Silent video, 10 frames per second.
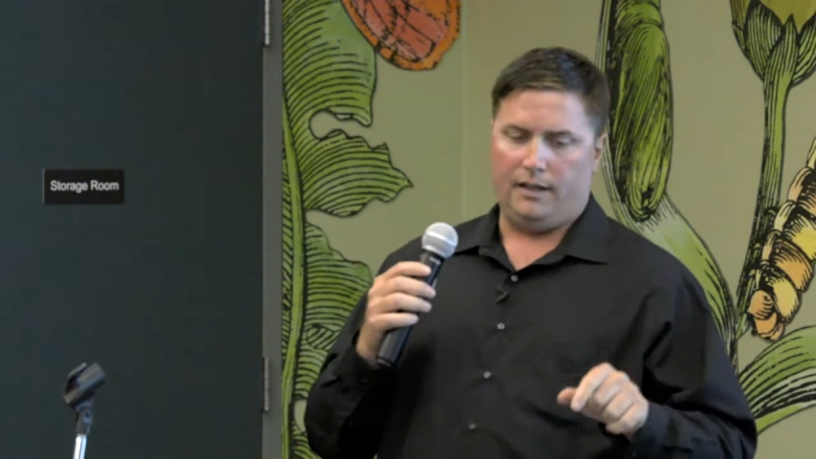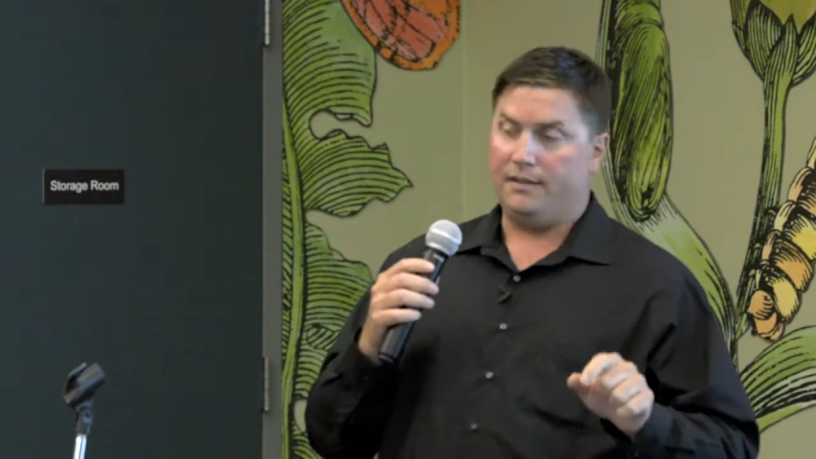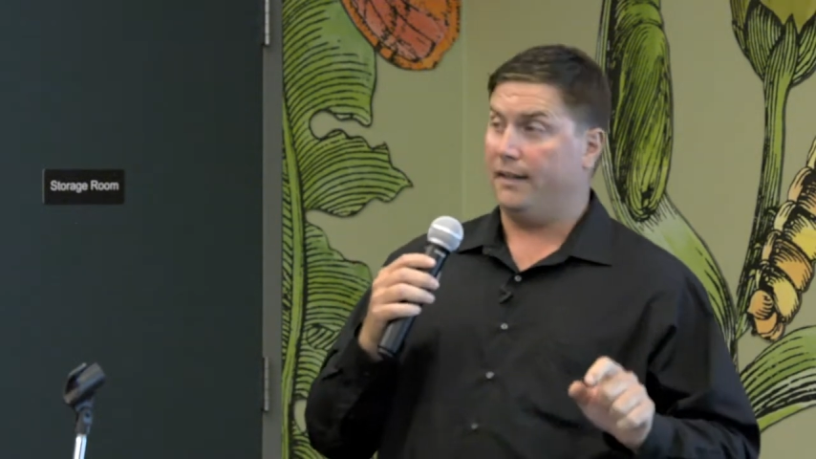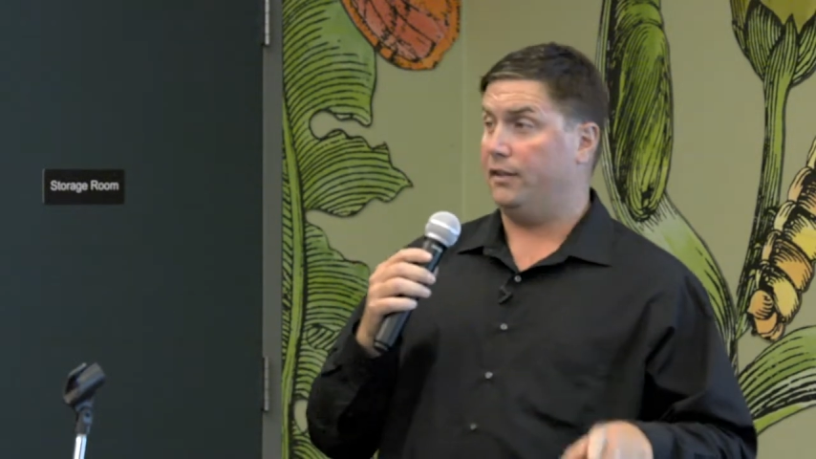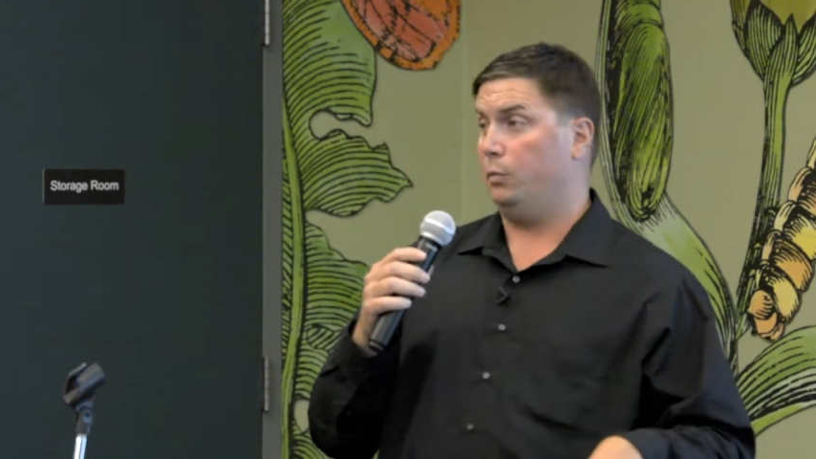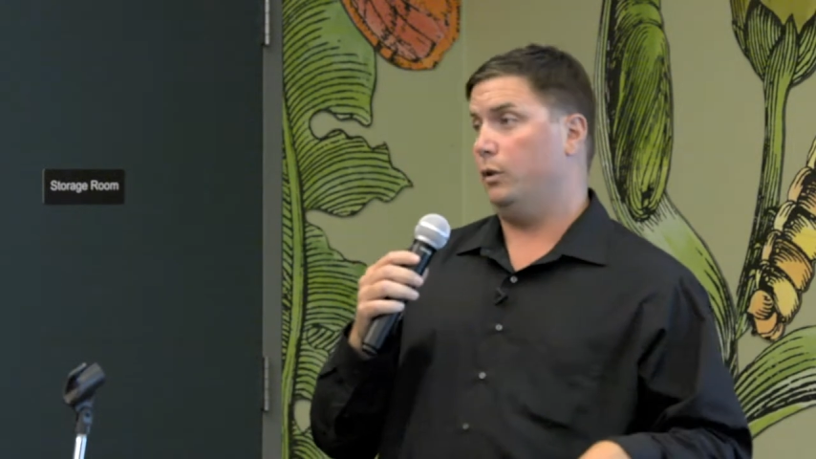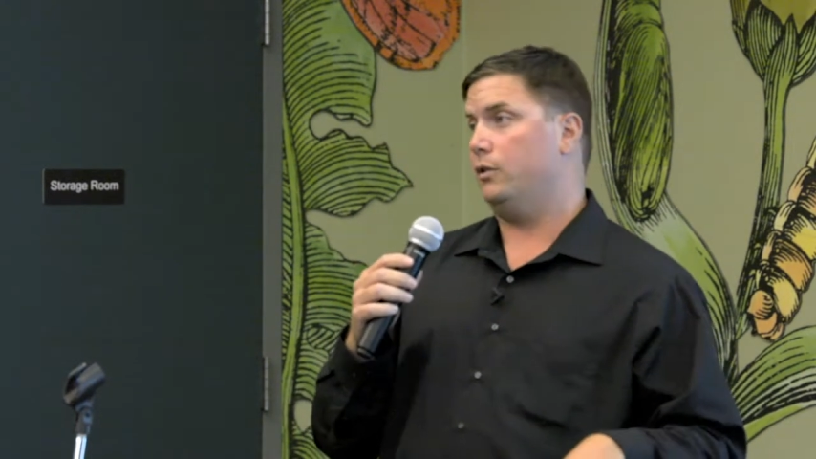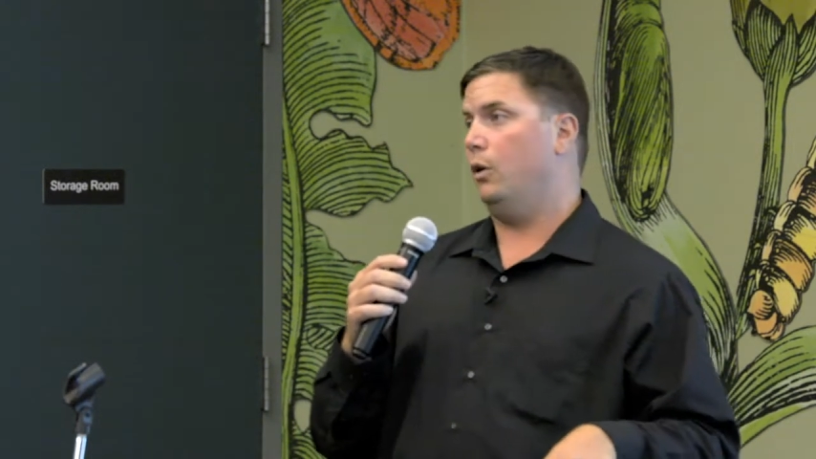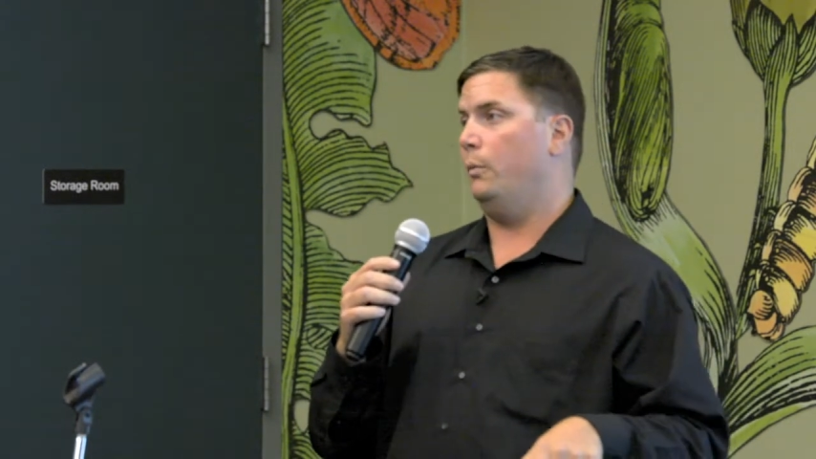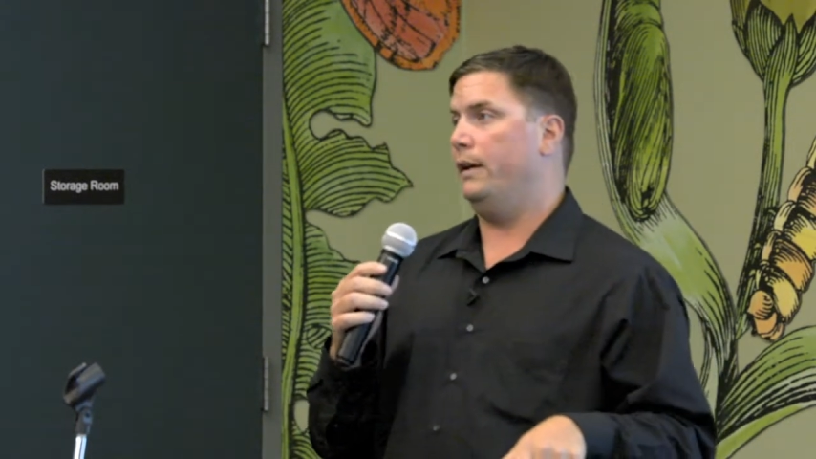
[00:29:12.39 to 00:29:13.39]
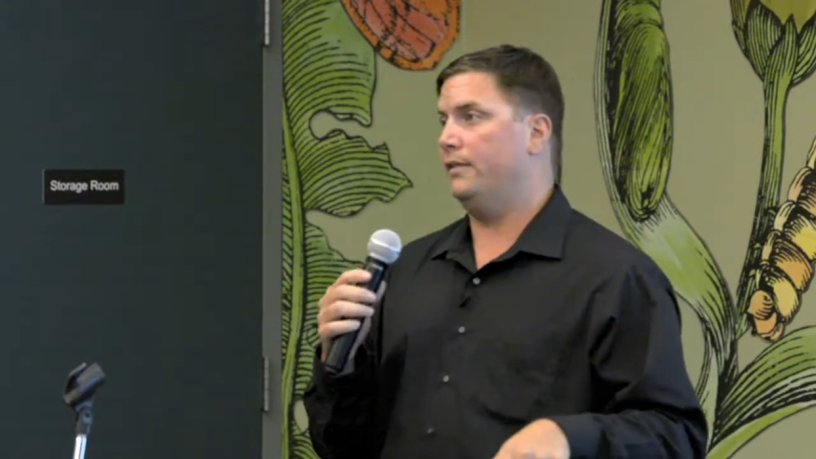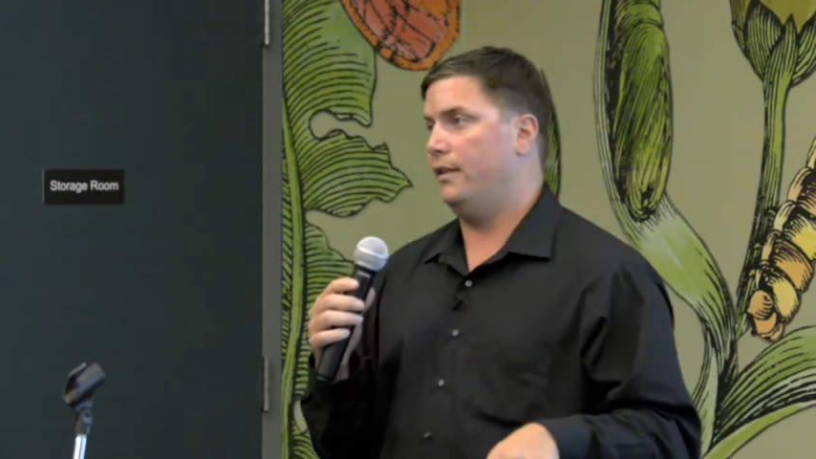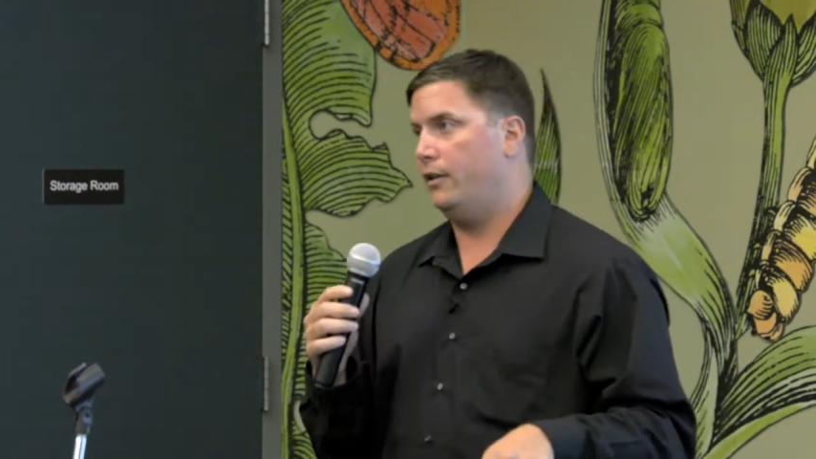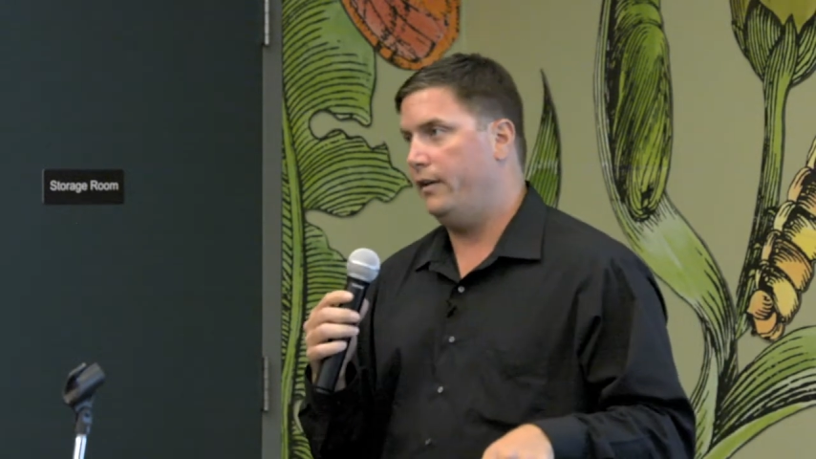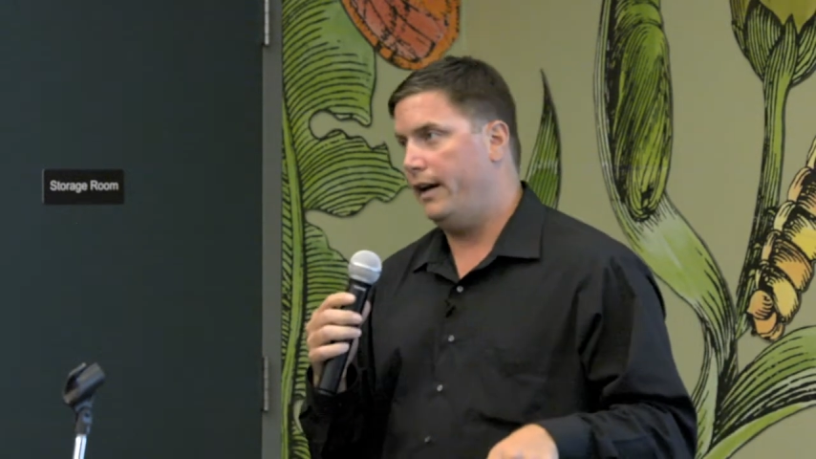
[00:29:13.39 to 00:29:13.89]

Texas wilcomi is another